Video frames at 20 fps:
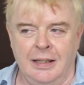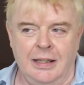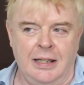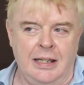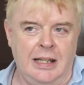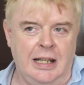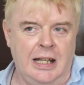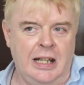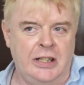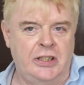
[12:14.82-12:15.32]

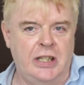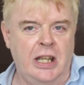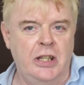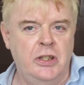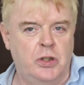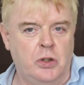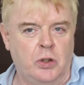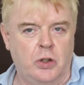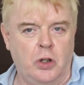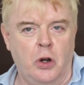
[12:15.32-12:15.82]
the
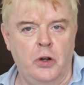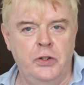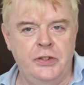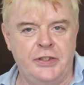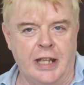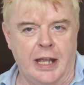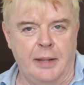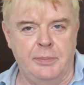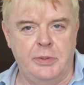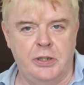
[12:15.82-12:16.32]
essential
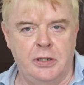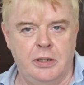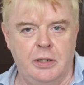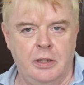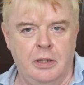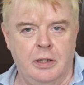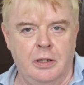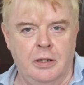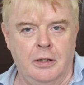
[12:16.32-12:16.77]
concepts